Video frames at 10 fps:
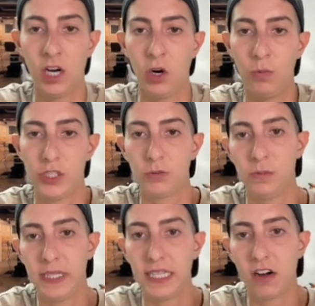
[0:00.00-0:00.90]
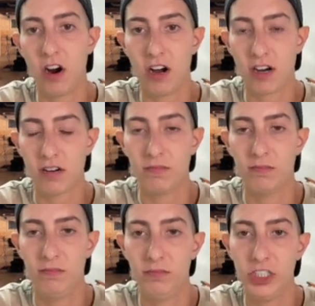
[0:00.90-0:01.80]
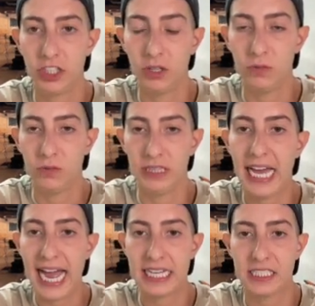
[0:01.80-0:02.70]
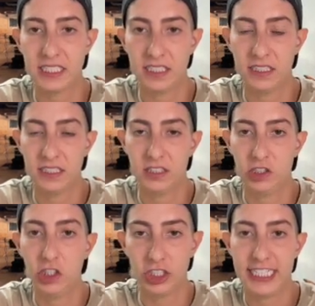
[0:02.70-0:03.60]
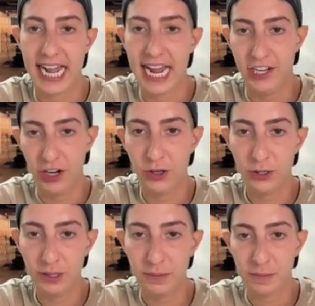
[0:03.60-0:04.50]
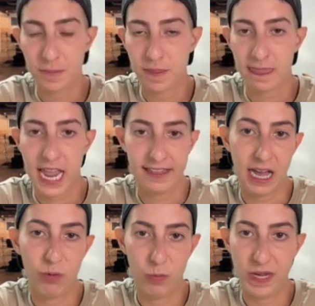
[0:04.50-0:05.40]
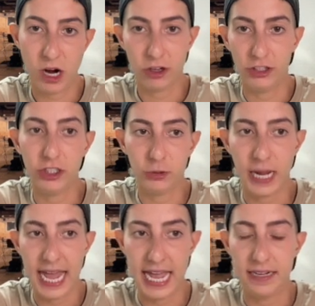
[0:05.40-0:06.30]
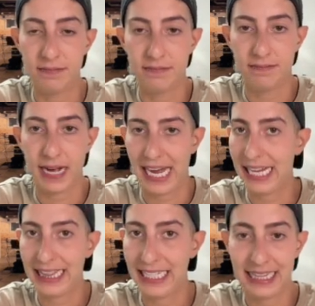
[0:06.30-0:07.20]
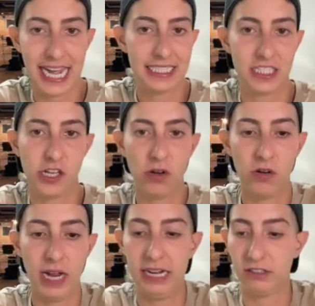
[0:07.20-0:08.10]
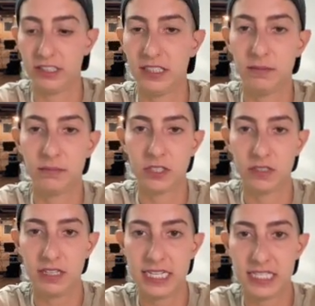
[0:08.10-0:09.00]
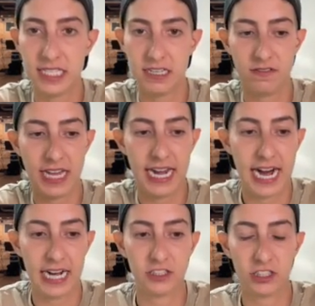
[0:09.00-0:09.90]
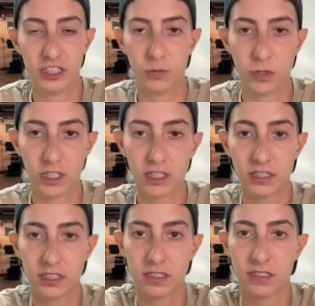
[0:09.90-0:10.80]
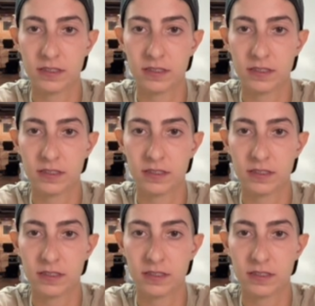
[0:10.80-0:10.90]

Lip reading: which will be our last looked at node, and that will be our new head. And I think that's the whole algorithm. So let's see if that actually works.